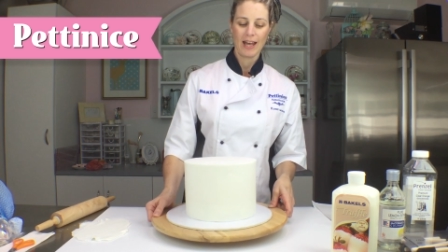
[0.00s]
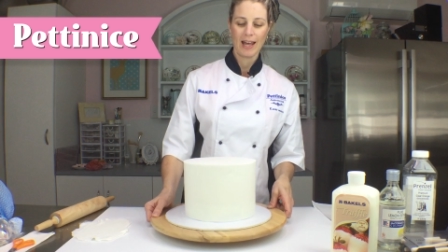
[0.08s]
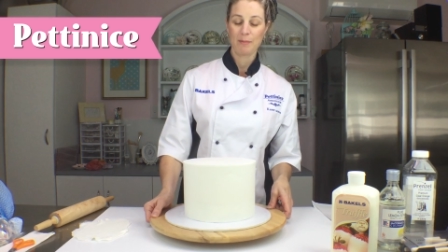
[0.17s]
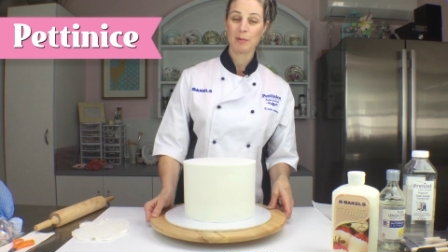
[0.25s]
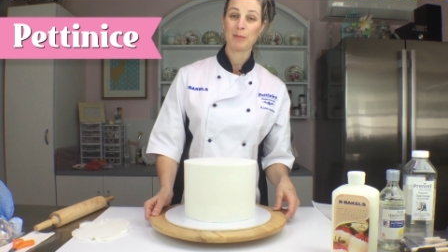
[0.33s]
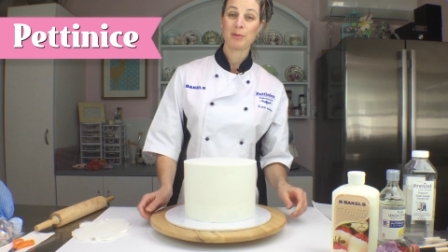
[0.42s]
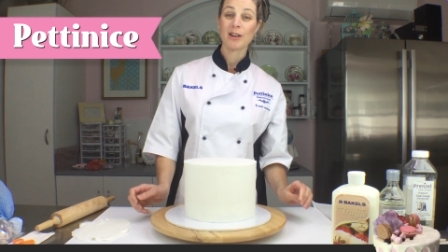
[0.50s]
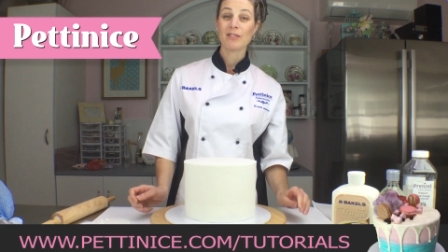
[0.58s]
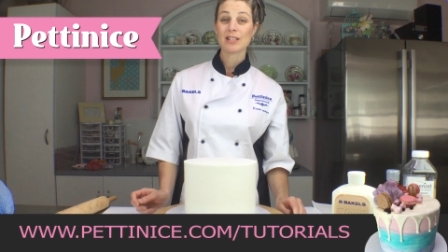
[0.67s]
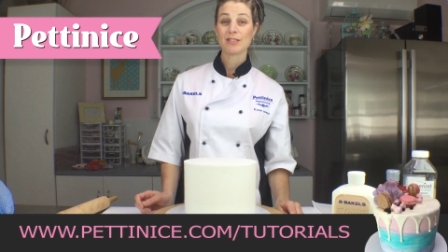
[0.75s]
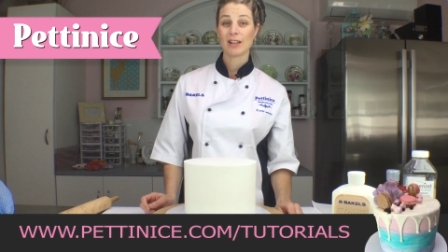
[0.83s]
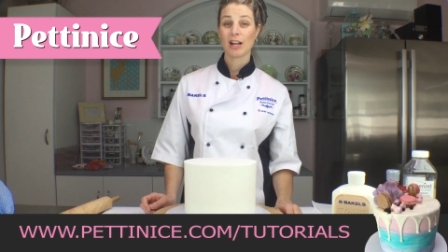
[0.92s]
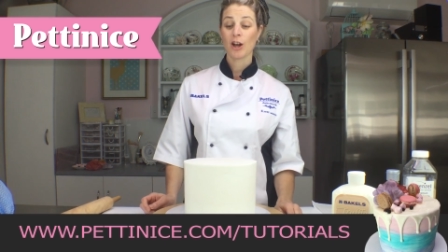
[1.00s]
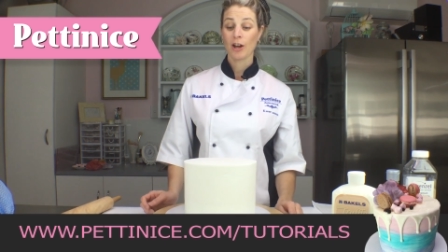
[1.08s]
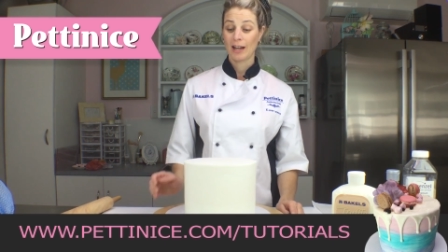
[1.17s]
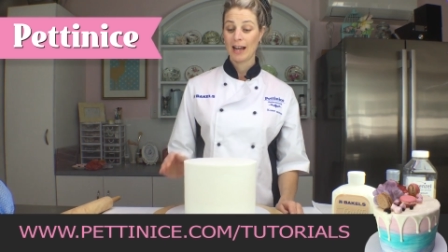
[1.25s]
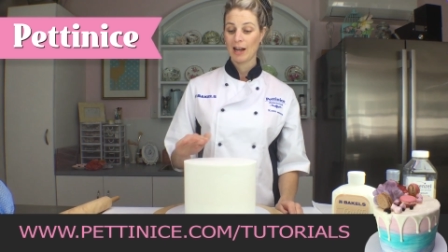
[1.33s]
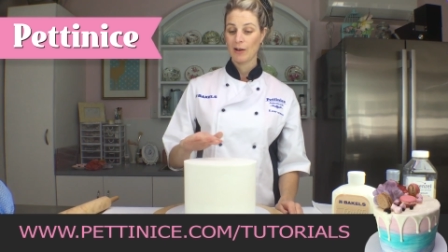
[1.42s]
at my previous video
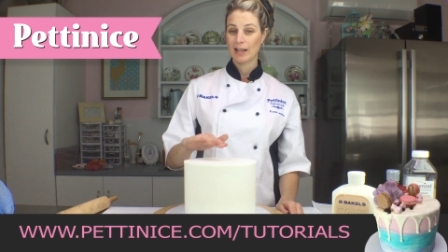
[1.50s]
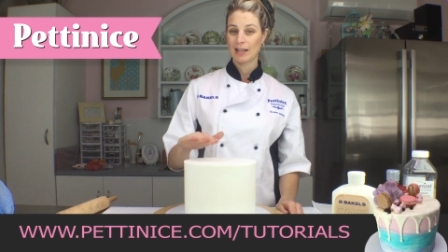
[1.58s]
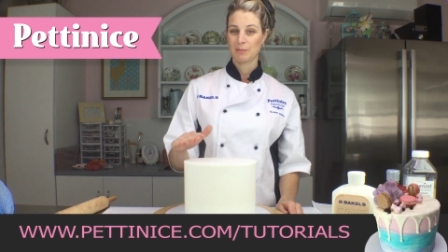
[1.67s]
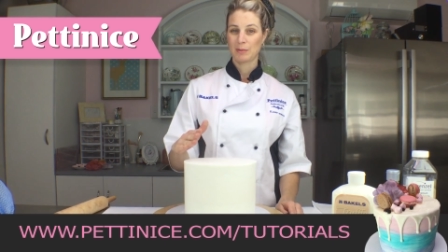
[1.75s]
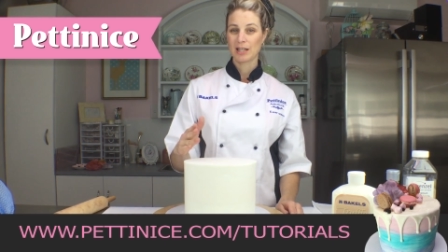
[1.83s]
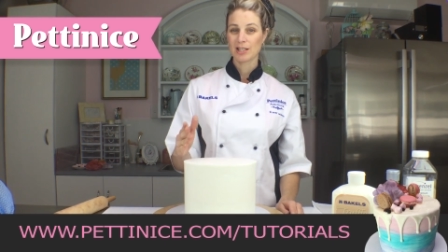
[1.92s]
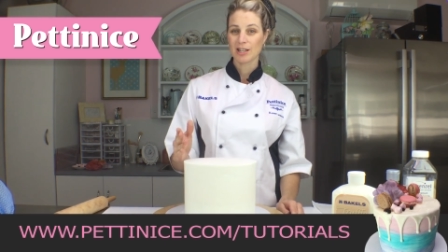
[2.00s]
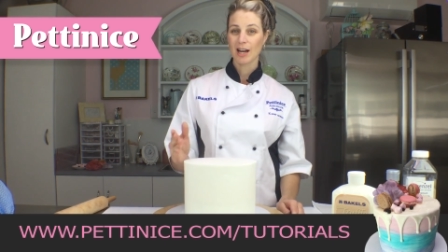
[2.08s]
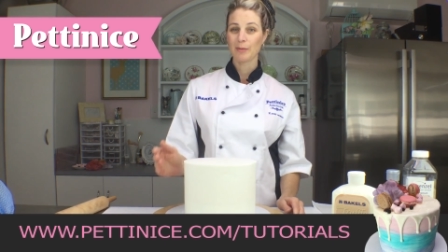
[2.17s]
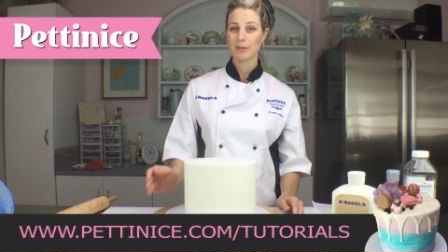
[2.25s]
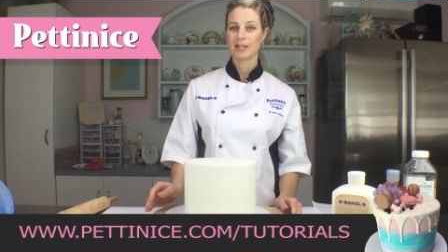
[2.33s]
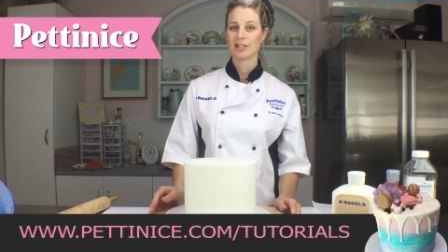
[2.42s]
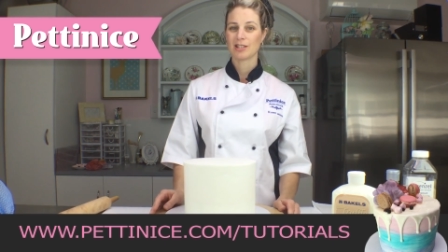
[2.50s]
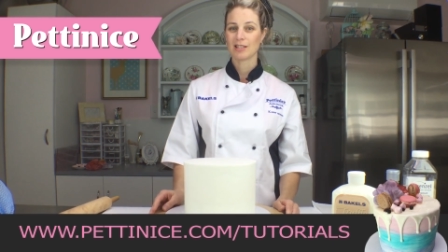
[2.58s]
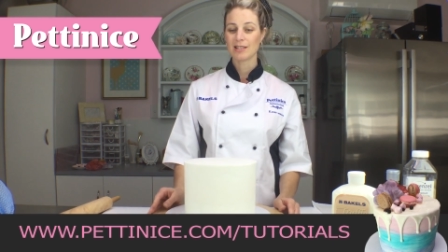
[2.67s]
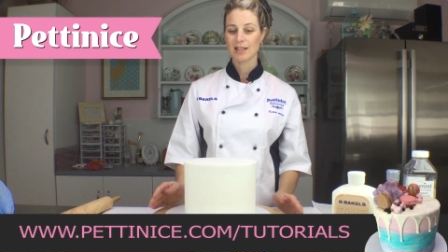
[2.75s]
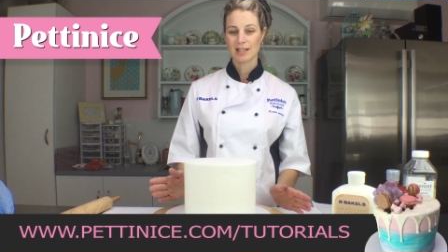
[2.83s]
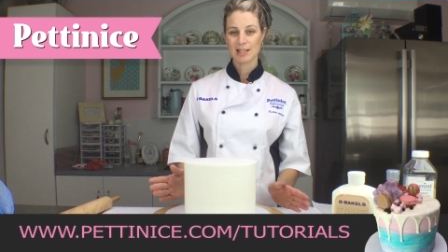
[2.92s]
on how I get my sharp
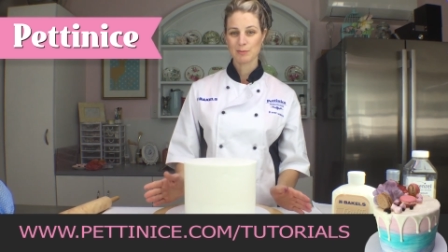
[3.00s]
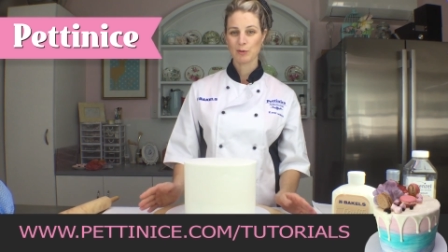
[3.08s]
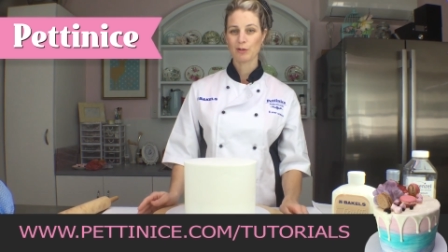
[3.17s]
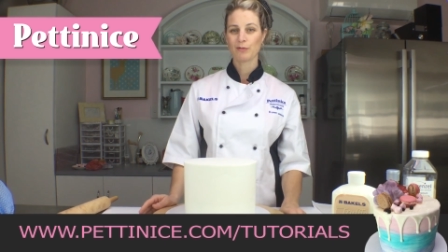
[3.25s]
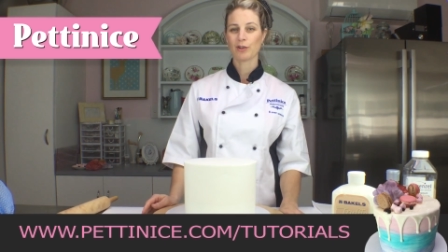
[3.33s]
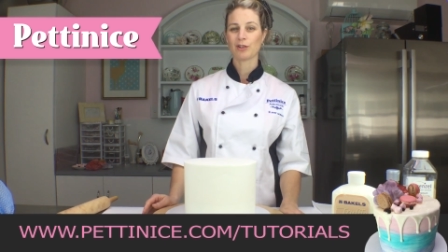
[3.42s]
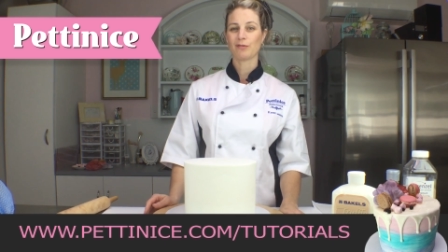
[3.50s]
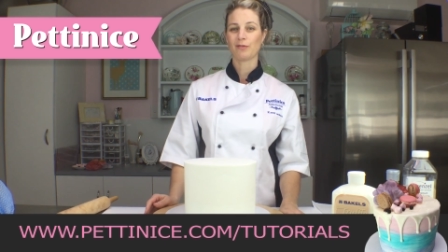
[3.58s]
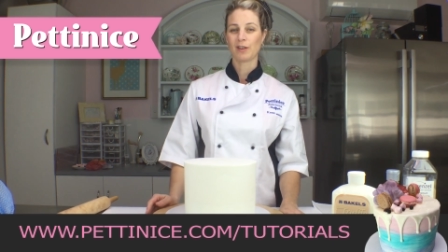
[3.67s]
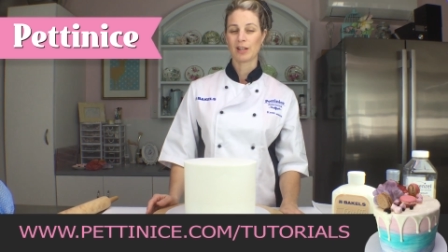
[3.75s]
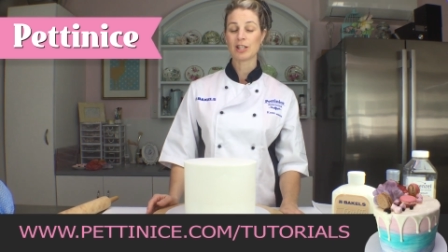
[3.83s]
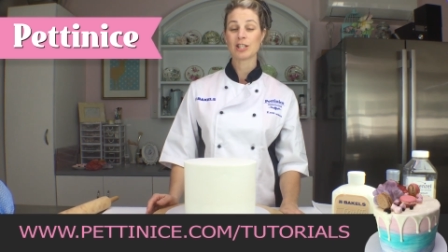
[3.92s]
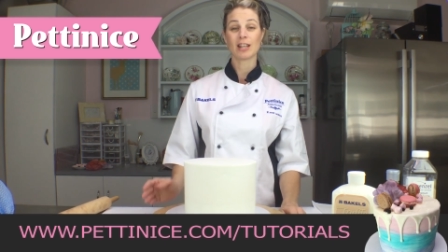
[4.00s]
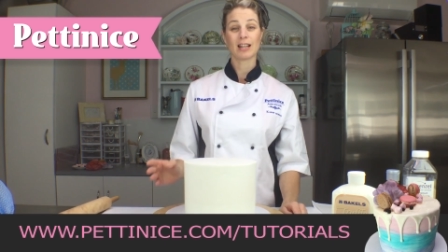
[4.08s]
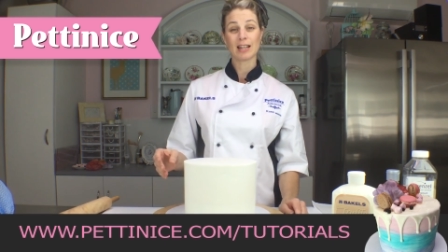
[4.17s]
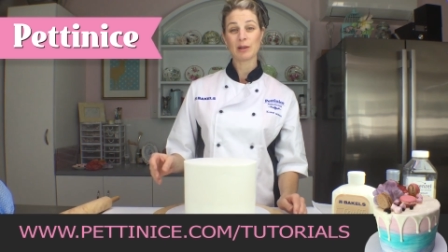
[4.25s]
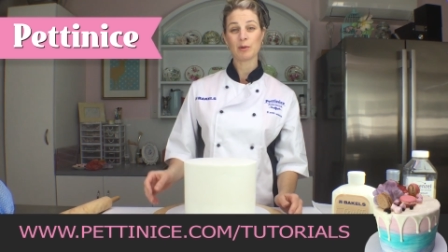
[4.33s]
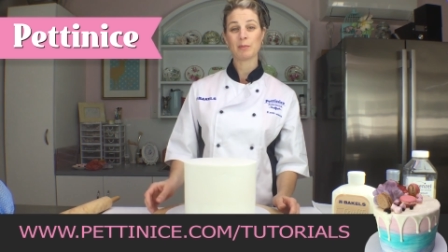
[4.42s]
edges and smooth fondant finish. The
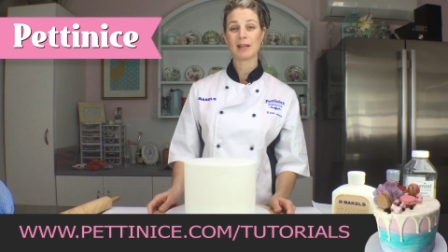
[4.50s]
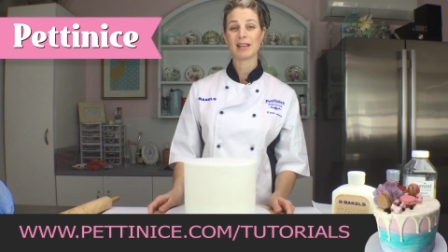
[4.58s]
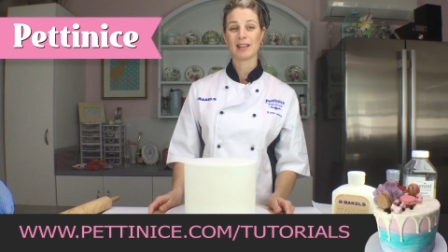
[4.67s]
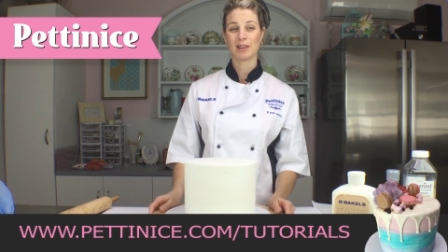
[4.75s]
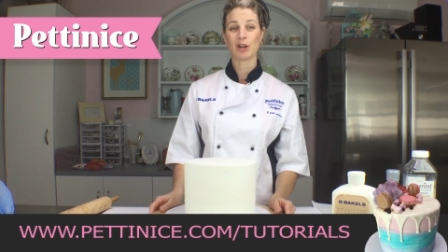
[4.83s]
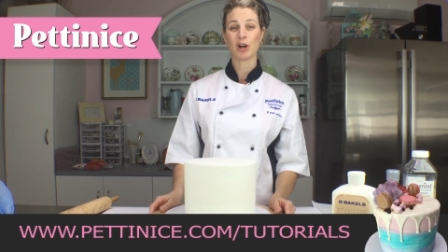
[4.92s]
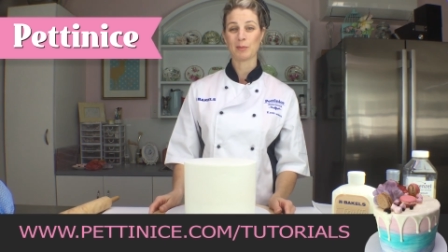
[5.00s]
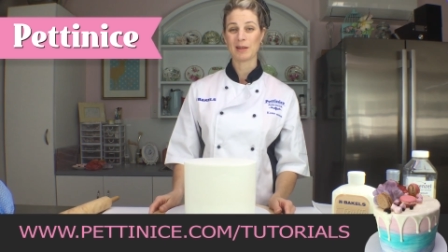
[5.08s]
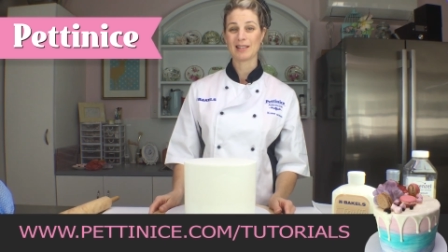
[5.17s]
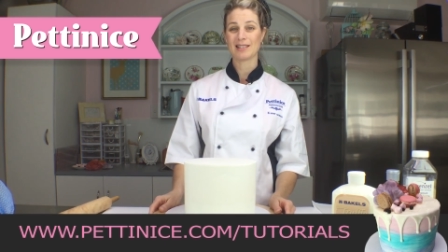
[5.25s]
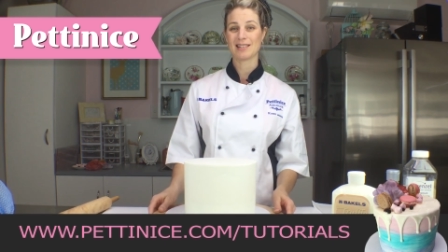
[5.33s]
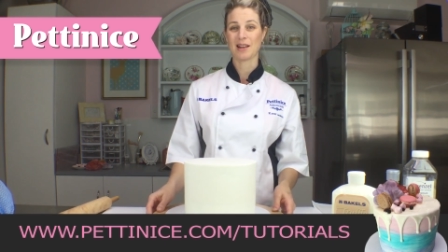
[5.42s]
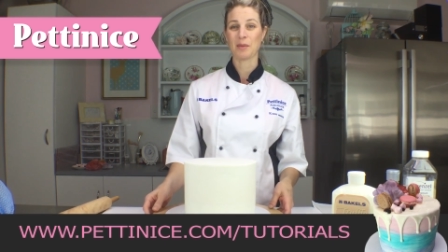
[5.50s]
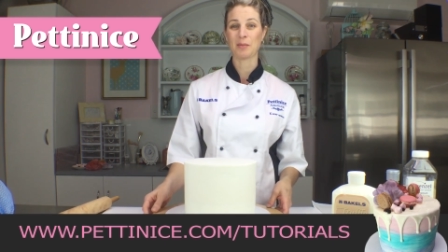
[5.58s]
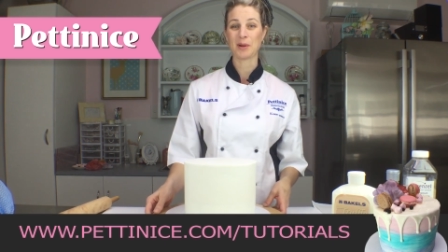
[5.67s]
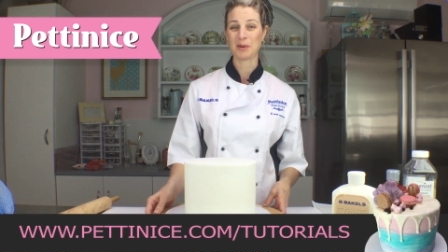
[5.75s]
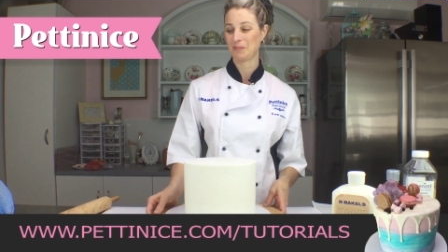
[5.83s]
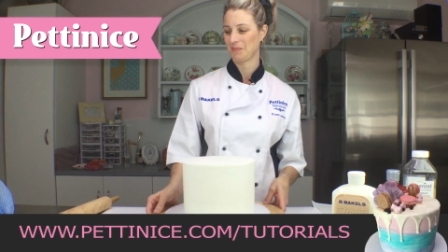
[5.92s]
link will be in the comments down the
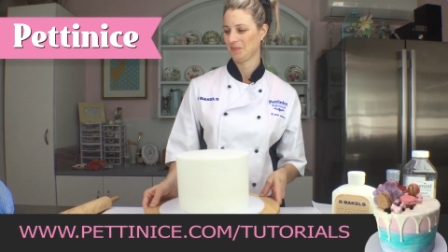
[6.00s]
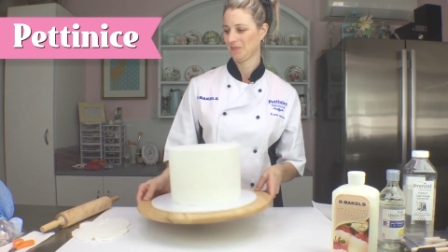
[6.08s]
bottom.